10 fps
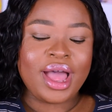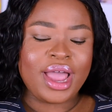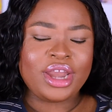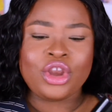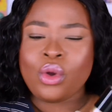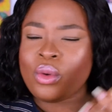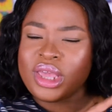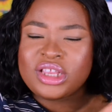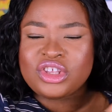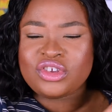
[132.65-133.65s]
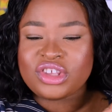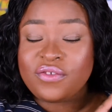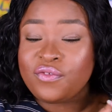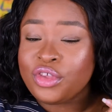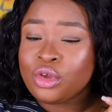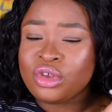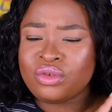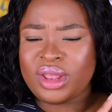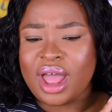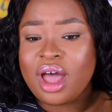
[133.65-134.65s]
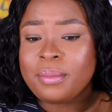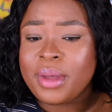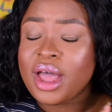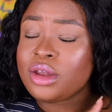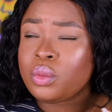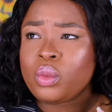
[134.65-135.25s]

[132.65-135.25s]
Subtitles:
I know it does infuse with alpine